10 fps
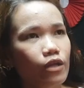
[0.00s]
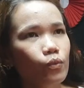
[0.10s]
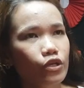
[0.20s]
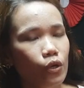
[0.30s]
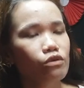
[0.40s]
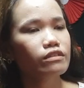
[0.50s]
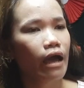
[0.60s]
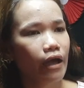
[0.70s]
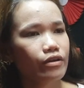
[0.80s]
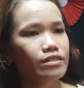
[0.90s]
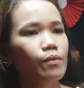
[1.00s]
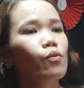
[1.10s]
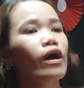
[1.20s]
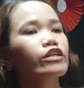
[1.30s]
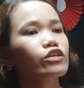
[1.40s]
We don't hire
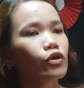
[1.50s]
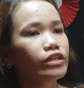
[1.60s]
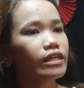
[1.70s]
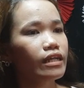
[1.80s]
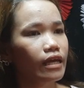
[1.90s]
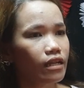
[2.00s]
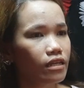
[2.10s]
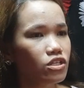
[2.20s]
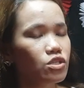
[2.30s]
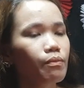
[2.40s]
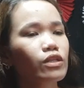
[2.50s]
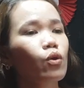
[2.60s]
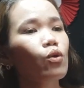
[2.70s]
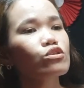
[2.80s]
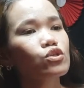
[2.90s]
someone good in English, but
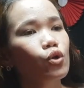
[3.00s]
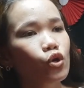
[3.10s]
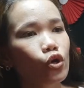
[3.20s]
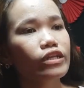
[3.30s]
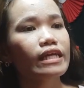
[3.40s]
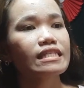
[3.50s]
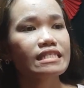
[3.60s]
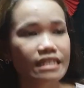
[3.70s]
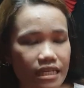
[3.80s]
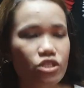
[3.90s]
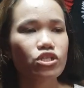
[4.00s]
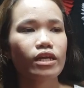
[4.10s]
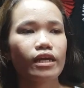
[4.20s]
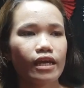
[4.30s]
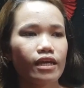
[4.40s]
also good in
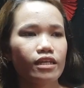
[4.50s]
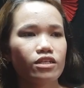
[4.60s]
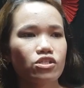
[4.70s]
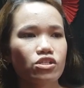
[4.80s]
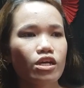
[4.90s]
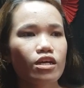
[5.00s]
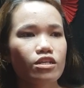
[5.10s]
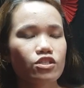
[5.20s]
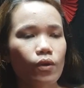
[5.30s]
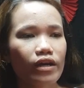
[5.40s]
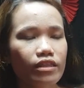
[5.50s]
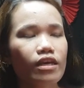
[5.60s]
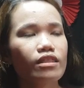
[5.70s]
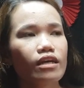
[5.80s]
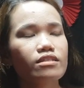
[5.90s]
teaching English. So I
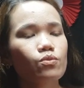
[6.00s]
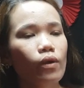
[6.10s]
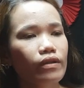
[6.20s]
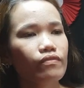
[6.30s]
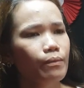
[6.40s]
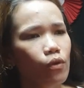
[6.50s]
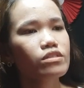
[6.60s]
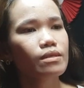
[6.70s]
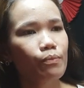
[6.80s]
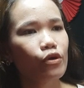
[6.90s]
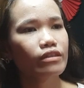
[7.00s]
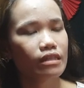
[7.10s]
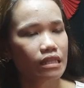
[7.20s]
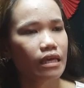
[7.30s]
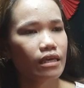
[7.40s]
think that's one of the most important
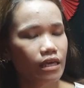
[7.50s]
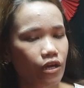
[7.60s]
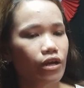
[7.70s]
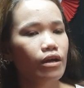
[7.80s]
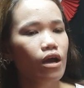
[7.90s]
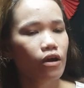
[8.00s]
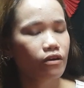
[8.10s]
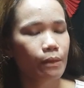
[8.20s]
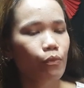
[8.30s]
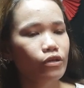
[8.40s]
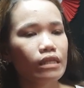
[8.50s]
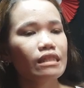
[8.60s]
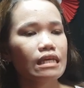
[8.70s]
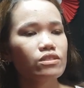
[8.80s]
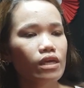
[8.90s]
thing here, important
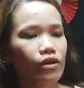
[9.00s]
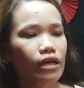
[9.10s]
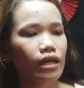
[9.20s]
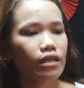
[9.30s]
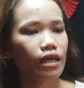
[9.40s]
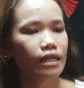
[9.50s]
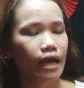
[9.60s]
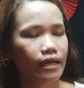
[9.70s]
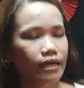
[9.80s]
things here in, in I